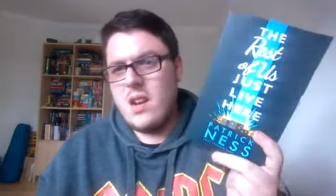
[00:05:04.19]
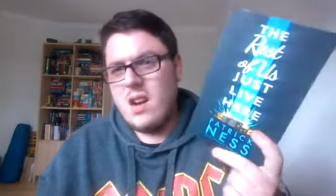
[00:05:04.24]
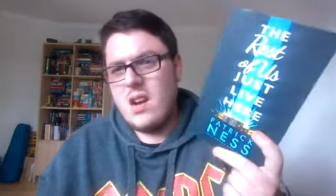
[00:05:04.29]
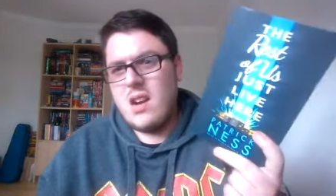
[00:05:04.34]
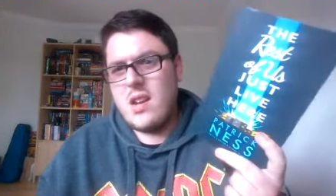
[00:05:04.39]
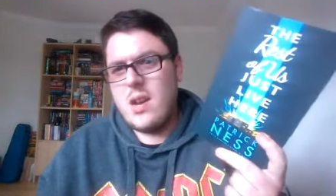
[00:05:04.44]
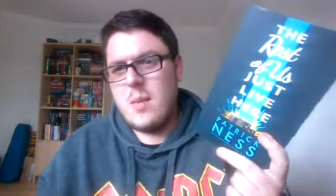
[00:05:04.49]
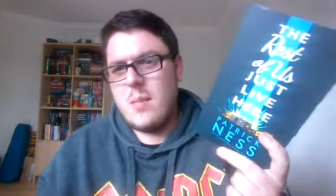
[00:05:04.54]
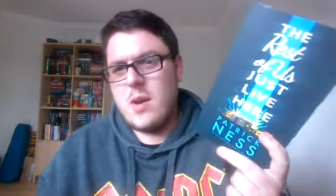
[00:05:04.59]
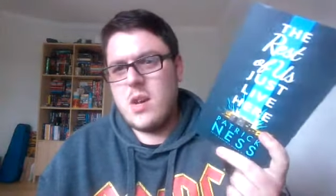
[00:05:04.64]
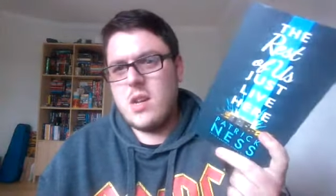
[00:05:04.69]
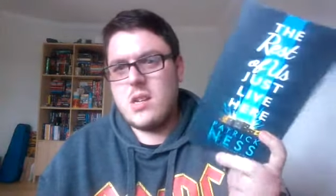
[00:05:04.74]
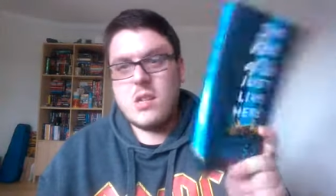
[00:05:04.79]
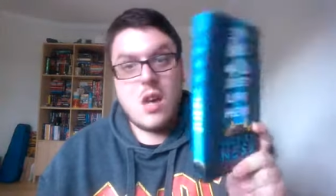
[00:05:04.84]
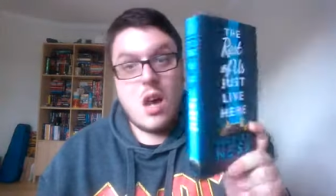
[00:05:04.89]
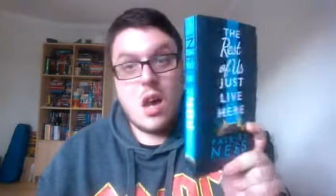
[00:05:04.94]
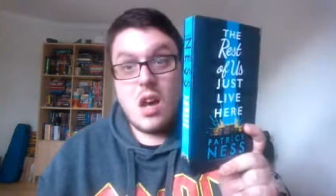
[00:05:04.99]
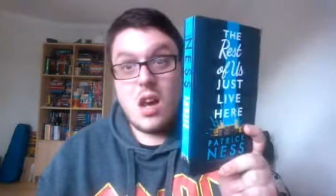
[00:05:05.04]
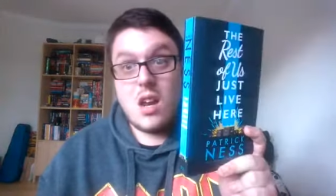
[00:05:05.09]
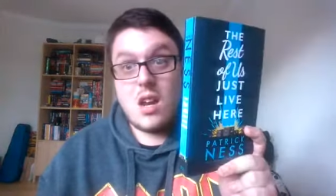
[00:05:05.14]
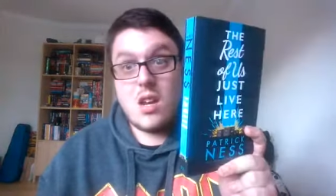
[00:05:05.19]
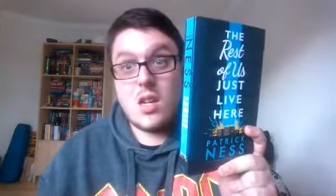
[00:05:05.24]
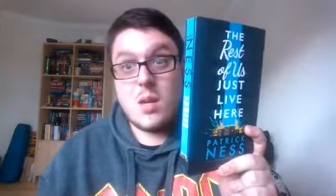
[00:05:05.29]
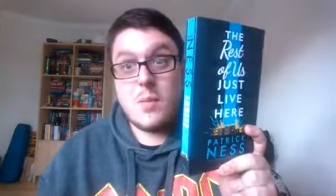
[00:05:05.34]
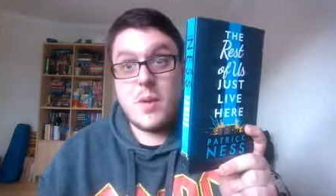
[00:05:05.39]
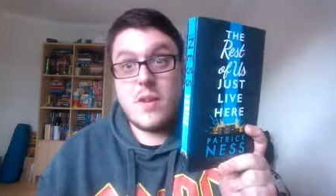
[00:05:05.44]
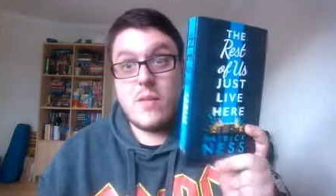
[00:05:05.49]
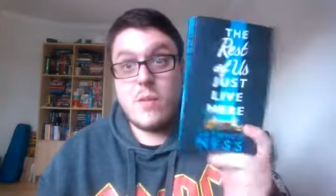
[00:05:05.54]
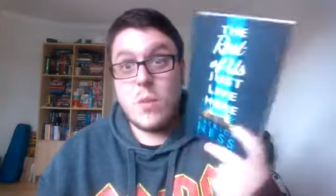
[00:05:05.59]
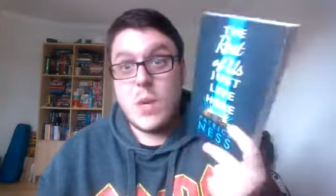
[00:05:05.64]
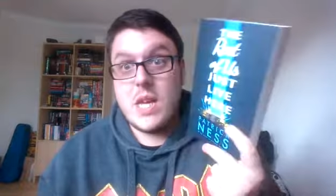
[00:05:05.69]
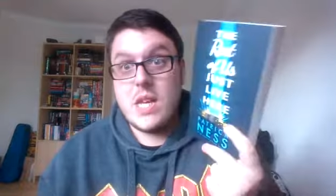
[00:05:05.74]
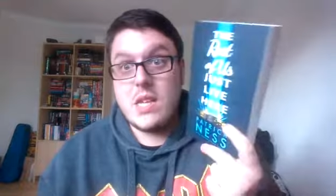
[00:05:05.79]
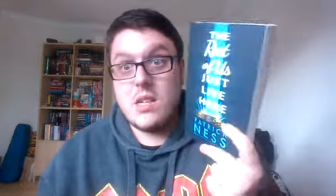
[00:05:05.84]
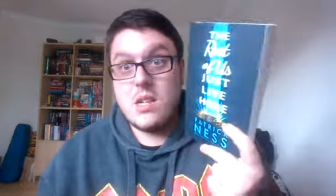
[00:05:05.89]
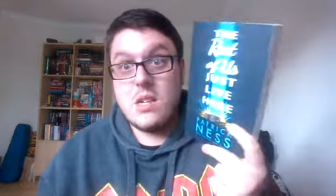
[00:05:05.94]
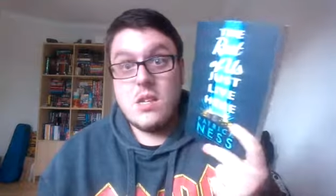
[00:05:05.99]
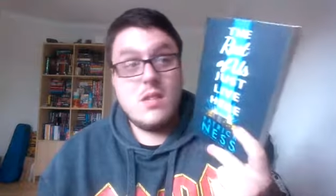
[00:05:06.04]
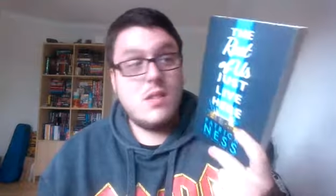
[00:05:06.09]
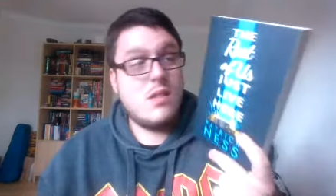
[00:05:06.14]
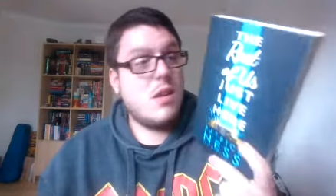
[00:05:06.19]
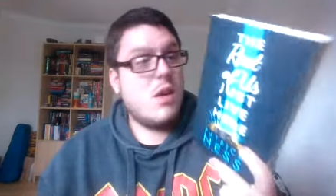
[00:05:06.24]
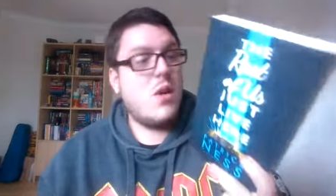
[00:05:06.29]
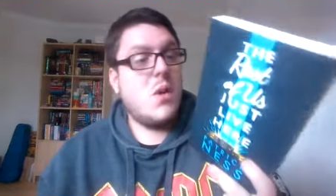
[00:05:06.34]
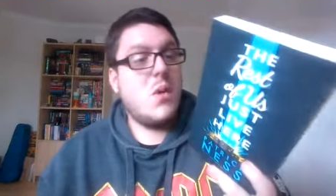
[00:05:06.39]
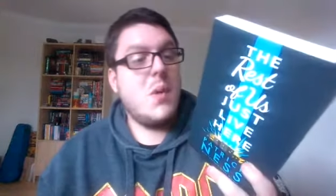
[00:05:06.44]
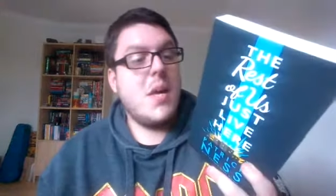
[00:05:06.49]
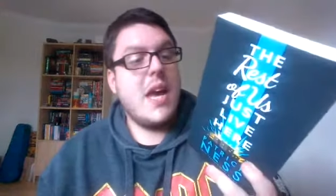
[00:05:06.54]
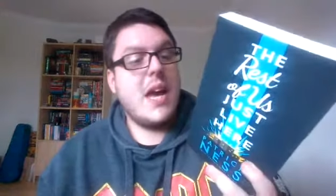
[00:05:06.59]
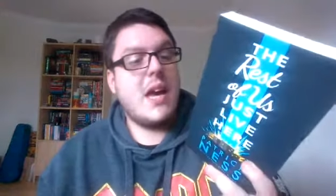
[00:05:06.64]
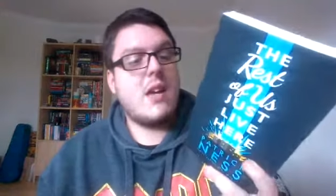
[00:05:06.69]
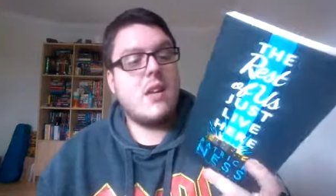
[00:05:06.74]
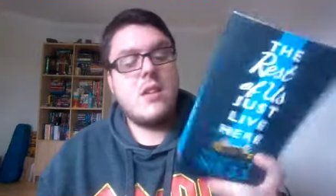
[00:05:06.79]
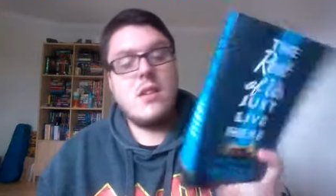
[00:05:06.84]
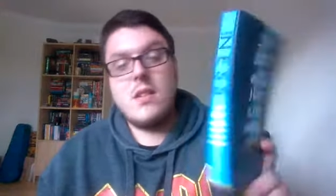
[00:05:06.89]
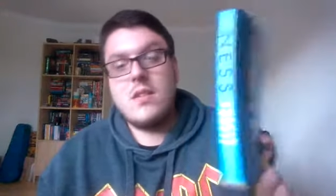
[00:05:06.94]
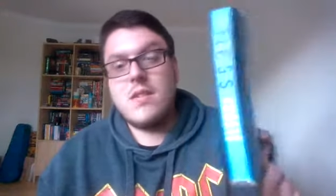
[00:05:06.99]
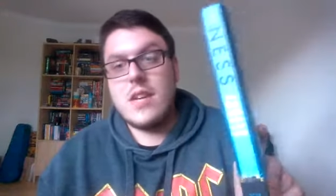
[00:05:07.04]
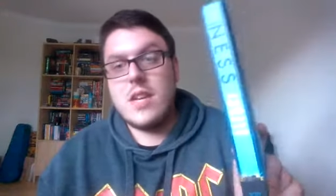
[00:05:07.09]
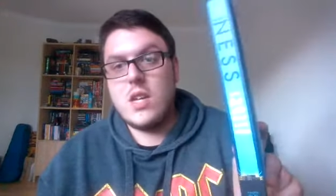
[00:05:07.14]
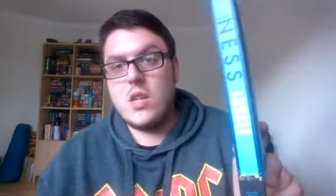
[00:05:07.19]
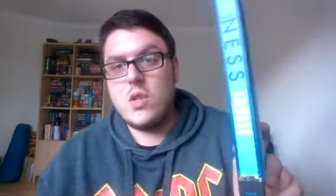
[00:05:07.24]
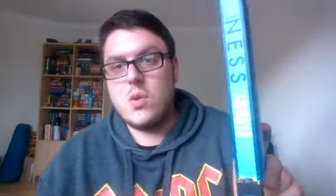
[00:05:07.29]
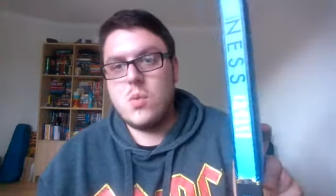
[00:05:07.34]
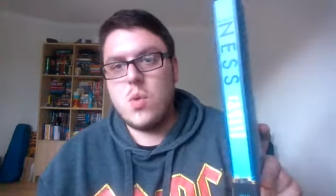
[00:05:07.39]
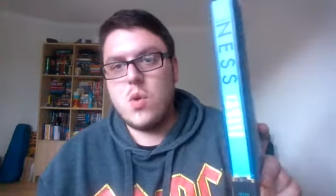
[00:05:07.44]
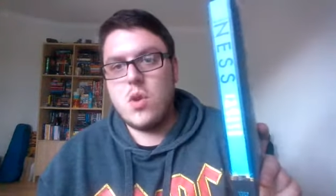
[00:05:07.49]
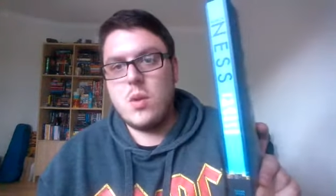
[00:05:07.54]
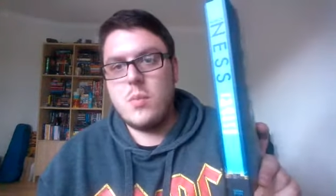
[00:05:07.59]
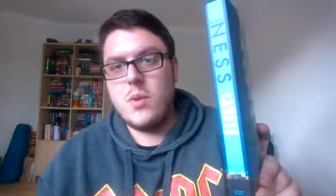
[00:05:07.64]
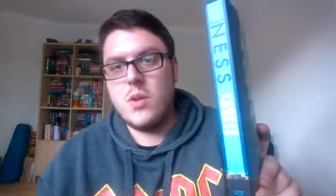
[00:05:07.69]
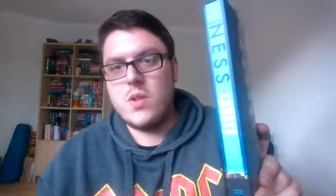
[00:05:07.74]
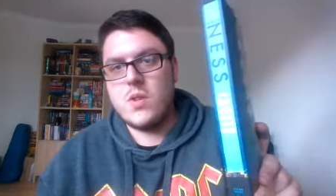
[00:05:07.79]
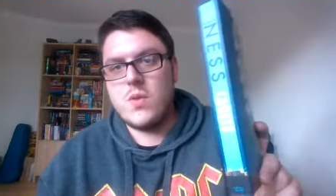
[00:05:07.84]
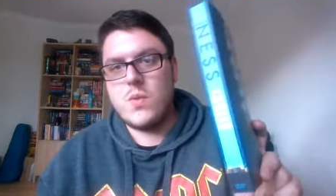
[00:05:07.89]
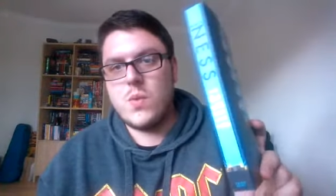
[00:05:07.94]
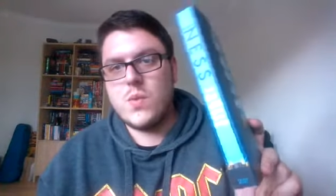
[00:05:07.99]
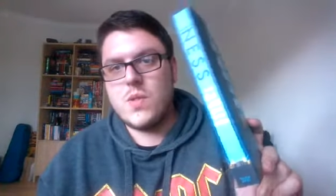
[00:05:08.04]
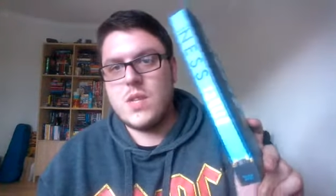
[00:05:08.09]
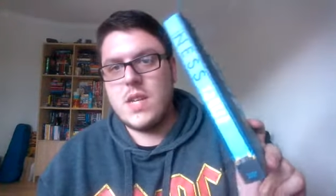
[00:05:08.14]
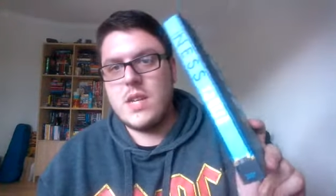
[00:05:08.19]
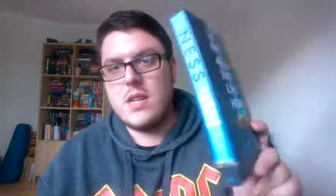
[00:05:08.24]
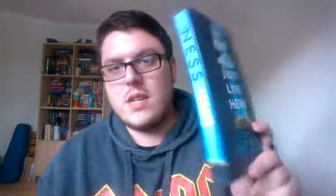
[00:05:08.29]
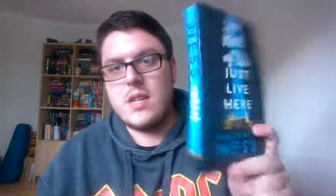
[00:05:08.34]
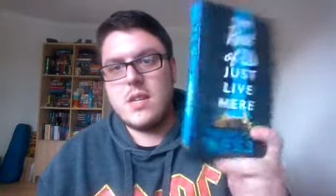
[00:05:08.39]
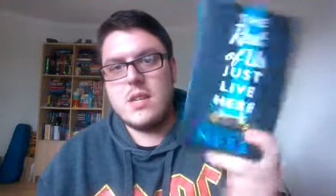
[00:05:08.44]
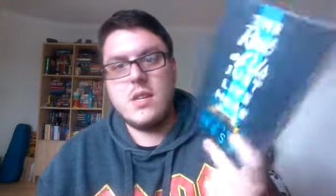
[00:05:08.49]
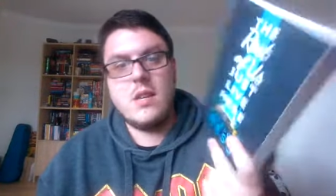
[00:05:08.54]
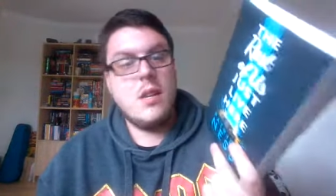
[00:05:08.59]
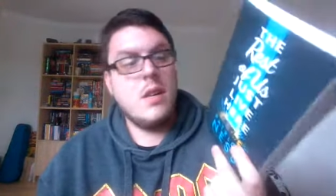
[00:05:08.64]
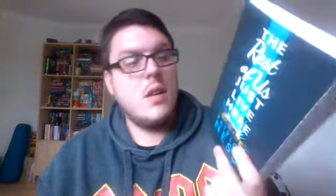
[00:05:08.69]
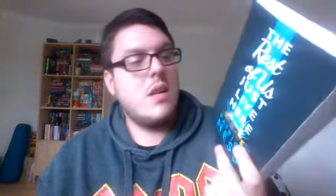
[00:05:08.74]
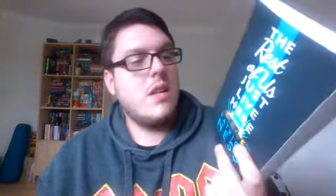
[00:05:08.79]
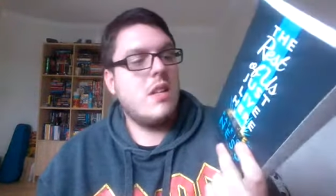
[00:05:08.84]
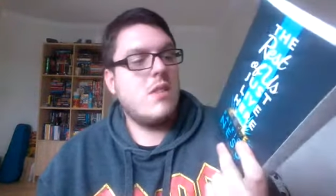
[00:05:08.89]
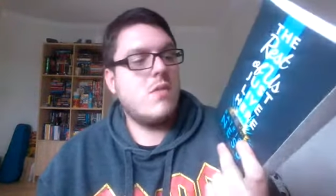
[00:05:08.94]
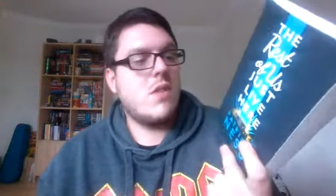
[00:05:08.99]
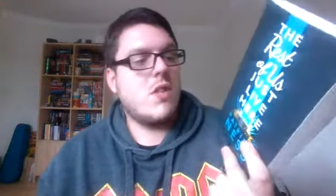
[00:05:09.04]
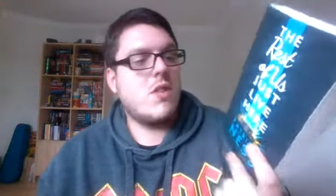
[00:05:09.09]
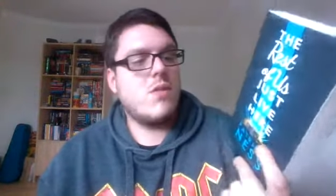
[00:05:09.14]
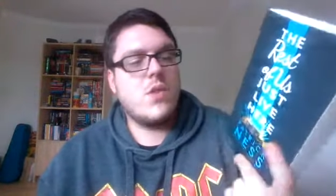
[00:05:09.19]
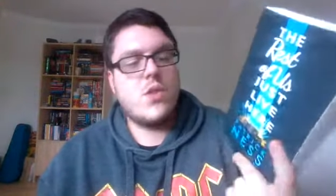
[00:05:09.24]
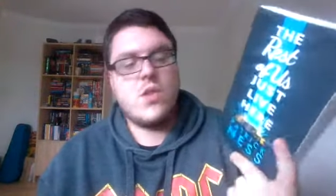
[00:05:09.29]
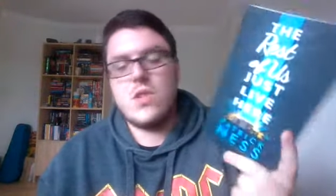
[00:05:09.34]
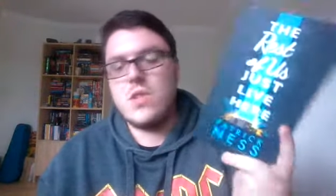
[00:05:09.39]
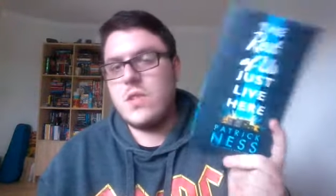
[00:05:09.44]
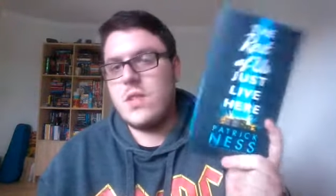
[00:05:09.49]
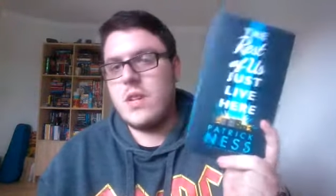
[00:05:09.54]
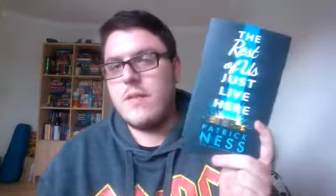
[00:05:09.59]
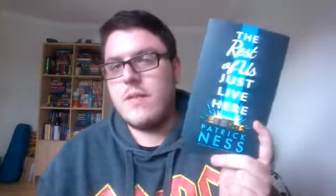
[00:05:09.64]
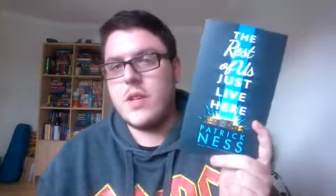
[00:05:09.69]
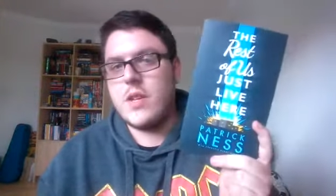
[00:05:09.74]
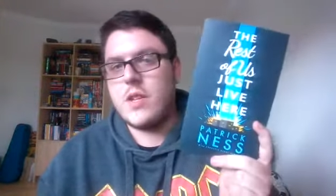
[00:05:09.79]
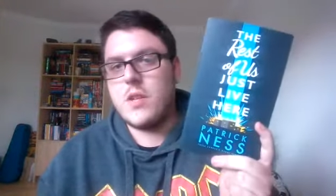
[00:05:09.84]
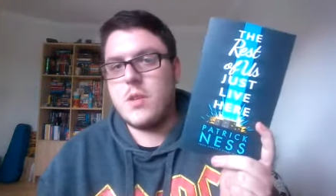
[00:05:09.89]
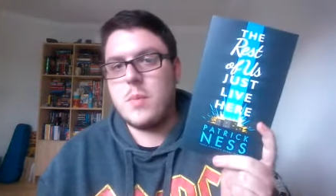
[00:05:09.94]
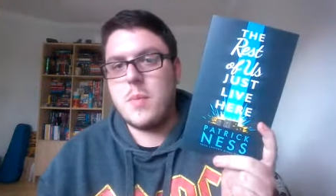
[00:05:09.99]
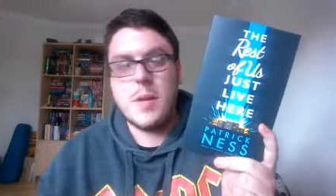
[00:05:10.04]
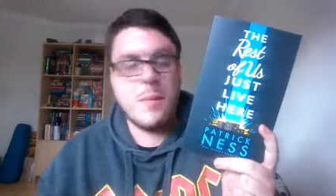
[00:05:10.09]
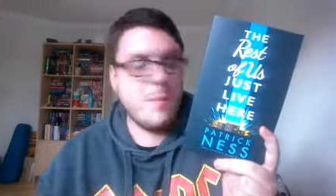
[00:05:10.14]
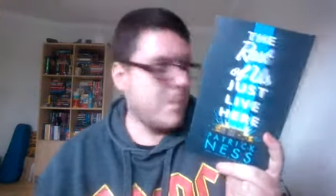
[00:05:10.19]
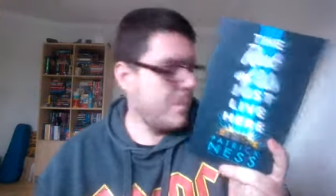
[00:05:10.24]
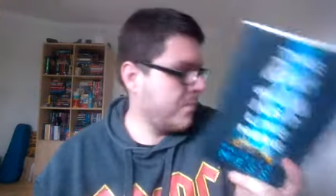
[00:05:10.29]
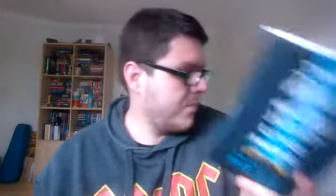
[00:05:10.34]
I don't mind. I like a bit of weird. So yeah, thank you to Walker Books for sending the rest of us just live here to me.